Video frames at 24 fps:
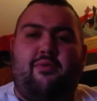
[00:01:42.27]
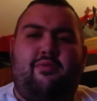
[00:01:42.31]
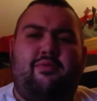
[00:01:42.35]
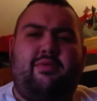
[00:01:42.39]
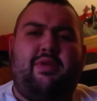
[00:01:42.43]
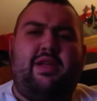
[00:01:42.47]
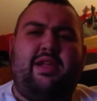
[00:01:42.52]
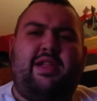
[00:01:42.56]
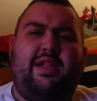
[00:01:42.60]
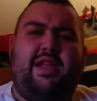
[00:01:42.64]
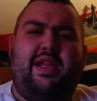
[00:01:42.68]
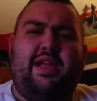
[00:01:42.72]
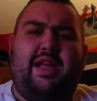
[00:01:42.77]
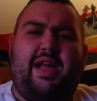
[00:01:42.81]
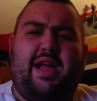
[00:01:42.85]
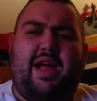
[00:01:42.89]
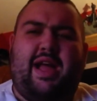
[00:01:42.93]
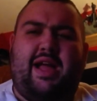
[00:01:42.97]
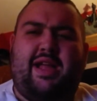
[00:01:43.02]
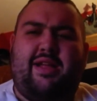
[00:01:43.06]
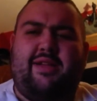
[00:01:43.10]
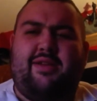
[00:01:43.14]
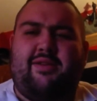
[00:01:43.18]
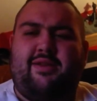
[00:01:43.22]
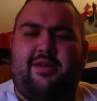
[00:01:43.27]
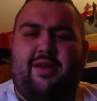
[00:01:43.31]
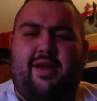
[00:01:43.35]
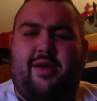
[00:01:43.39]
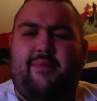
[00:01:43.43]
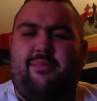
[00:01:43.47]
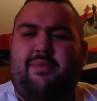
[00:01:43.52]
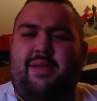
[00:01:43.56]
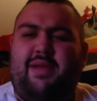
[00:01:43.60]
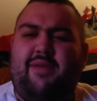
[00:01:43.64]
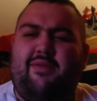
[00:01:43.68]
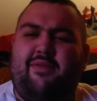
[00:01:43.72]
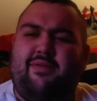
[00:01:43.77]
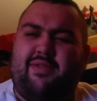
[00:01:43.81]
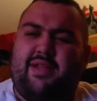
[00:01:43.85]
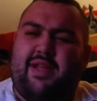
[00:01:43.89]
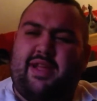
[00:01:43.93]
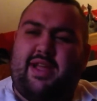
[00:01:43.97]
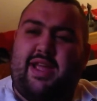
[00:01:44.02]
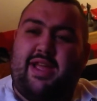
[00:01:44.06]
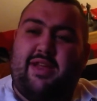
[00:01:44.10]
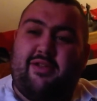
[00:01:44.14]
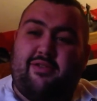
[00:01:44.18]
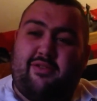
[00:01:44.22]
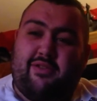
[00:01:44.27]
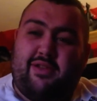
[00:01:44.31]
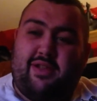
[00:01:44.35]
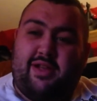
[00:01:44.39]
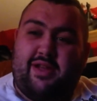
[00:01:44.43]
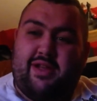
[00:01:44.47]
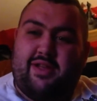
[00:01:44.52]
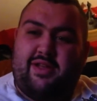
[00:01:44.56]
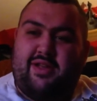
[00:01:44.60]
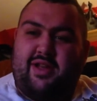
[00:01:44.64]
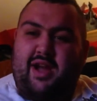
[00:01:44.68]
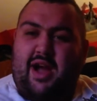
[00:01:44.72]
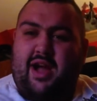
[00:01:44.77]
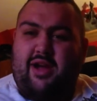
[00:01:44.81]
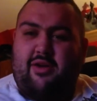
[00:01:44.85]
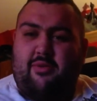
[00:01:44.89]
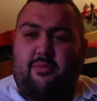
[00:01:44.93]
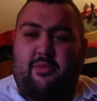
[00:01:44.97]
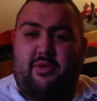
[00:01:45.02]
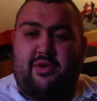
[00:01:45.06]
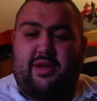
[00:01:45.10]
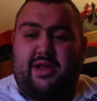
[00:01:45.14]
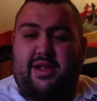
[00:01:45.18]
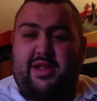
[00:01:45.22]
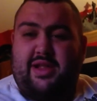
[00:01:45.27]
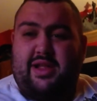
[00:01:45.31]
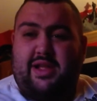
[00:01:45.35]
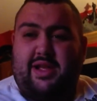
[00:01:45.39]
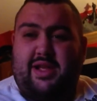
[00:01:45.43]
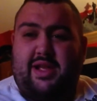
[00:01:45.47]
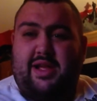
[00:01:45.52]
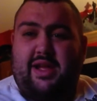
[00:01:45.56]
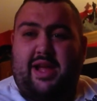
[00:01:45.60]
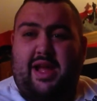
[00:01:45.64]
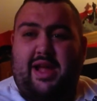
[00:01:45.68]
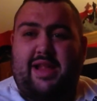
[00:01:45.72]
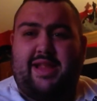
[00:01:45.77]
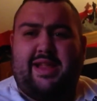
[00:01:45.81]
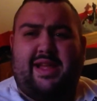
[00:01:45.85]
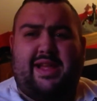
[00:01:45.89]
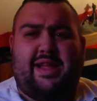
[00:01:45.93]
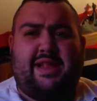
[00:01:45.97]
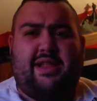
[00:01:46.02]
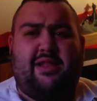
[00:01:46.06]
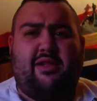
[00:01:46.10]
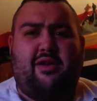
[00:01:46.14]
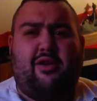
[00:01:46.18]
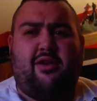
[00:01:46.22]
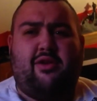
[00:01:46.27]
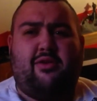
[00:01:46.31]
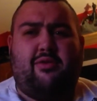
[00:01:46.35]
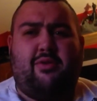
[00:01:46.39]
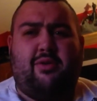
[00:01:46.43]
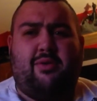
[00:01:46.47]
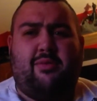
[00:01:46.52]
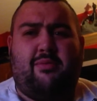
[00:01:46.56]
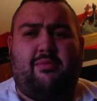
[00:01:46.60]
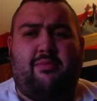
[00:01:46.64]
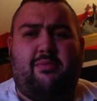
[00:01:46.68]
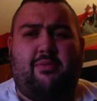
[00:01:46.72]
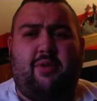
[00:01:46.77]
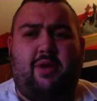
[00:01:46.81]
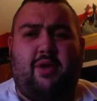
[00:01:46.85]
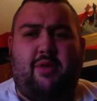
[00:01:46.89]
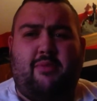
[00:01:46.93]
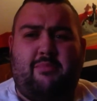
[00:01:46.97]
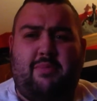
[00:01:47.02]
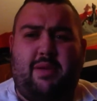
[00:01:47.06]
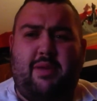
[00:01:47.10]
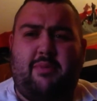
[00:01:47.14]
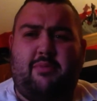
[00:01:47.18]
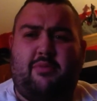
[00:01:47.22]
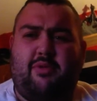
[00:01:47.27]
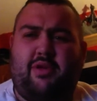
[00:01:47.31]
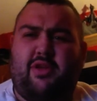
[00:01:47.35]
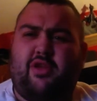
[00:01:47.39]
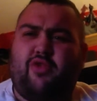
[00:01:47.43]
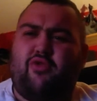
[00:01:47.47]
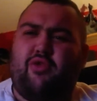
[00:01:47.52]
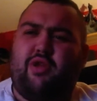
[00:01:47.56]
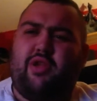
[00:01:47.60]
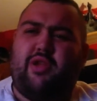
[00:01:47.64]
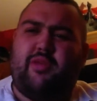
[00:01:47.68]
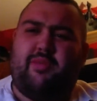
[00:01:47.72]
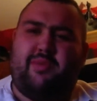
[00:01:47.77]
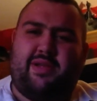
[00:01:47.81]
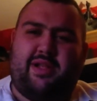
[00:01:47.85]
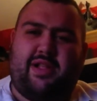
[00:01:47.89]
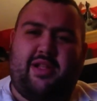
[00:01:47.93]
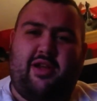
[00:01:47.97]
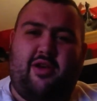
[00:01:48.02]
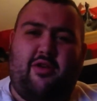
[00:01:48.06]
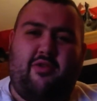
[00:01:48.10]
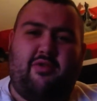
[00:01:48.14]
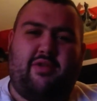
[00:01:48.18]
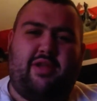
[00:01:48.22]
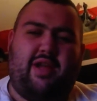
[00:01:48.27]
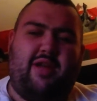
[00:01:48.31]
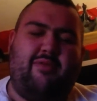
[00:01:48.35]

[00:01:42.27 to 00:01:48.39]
this city has, I believe it was like either Gotham or this city hasn't had luck with people like to dress up as clowns.